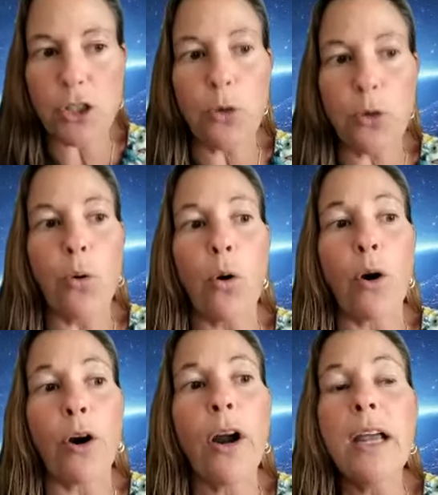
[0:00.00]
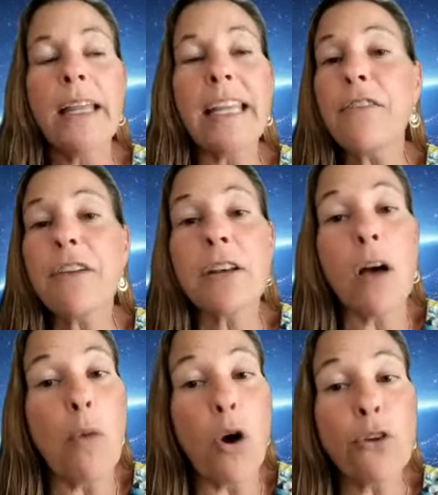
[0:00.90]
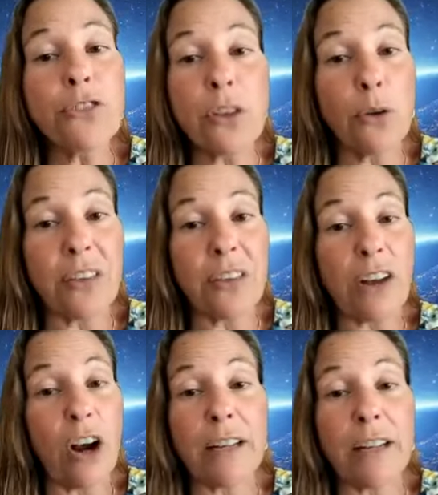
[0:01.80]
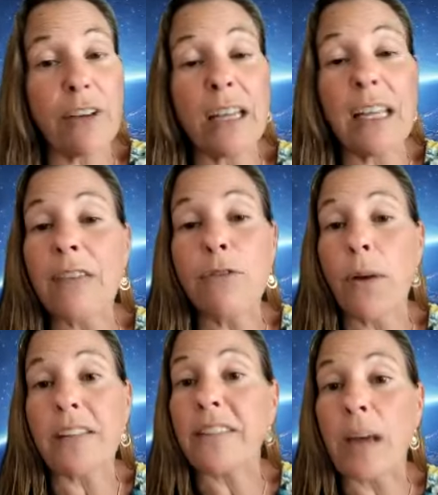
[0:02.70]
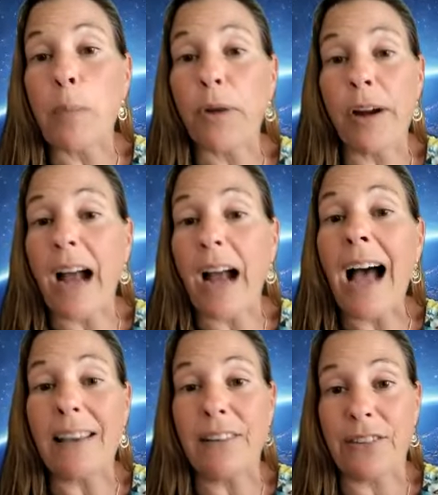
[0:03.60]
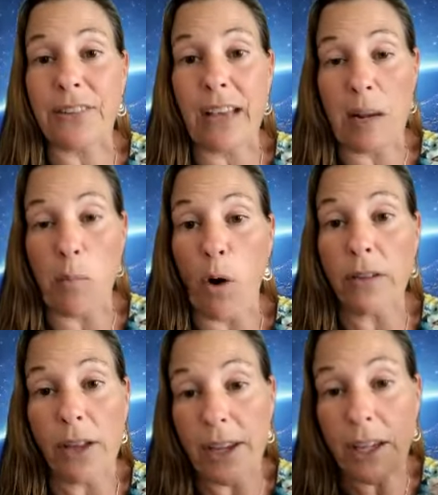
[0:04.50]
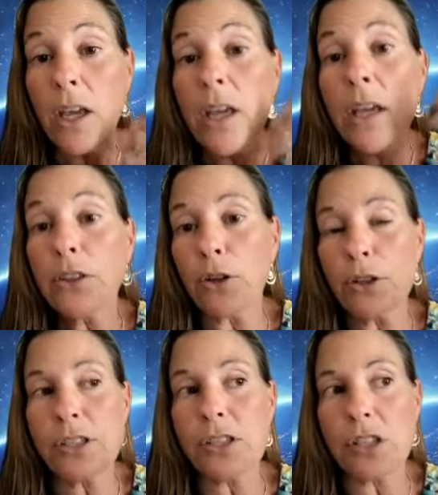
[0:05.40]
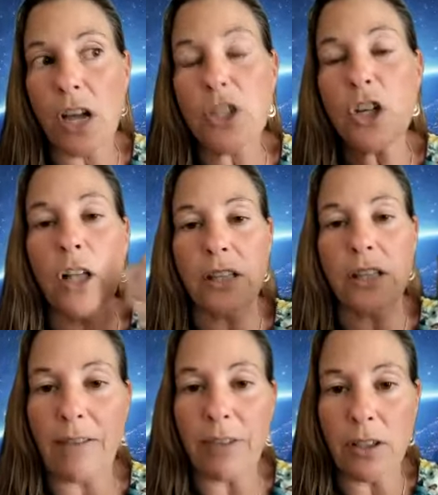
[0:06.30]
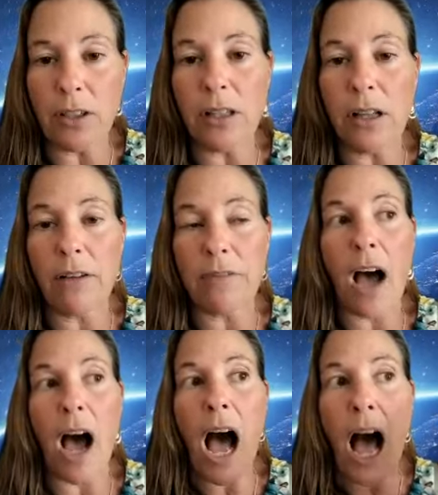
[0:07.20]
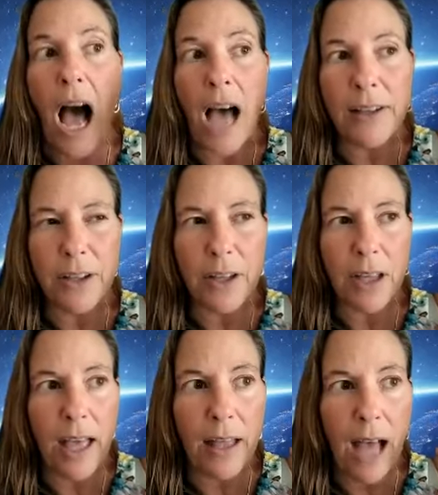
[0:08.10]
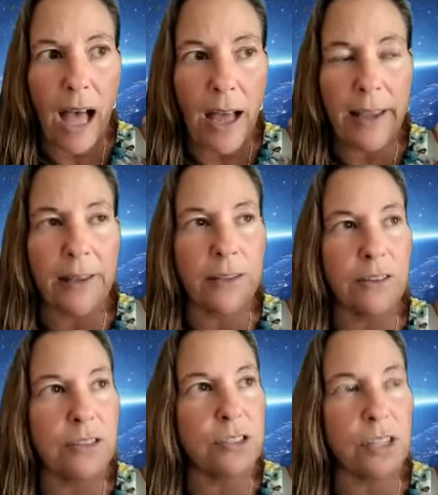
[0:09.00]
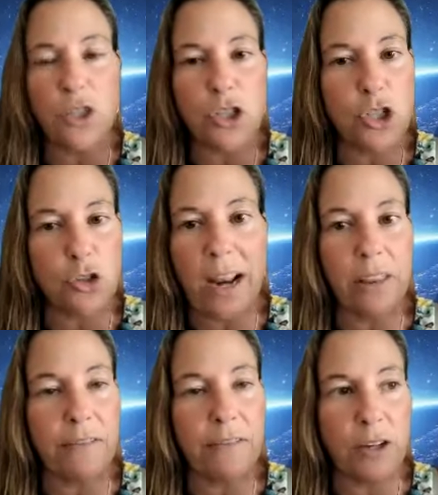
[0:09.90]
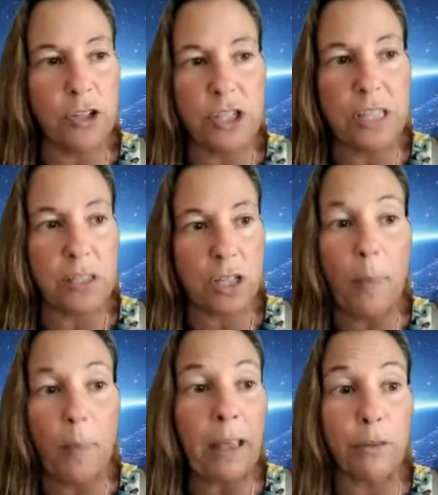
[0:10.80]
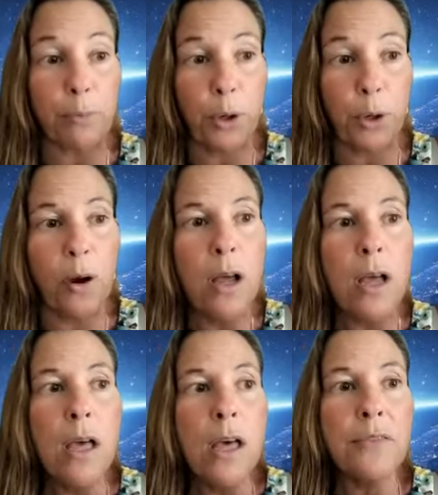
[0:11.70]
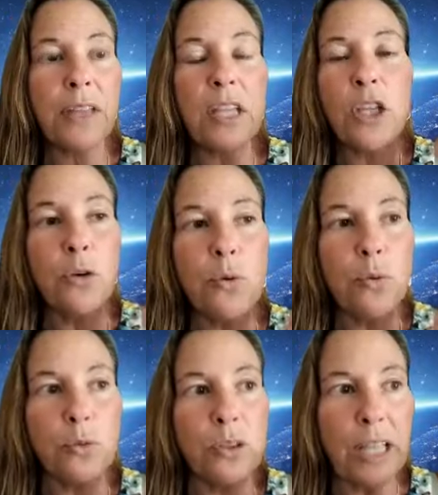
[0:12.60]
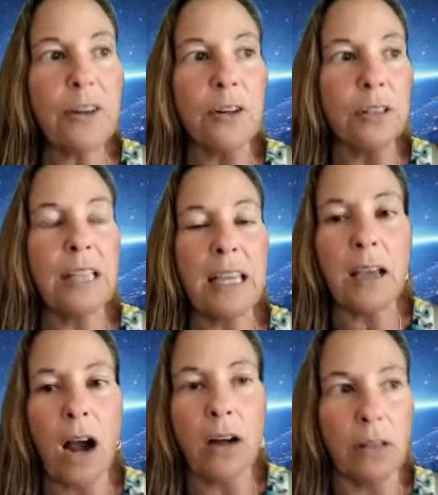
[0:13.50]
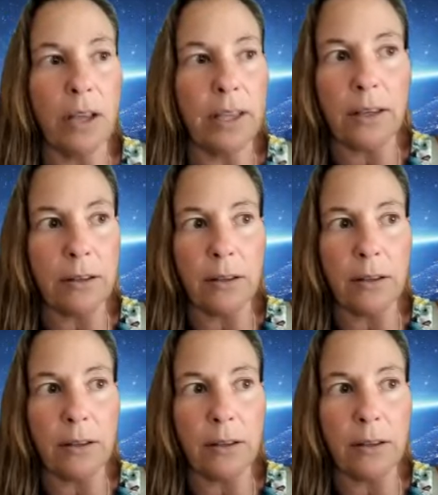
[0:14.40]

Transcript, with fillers: you or even most of those things aren't even going to give you any temporary highs anymore. Like there's yeah. such a level of high such a strength of energy that's coming through that you literally are like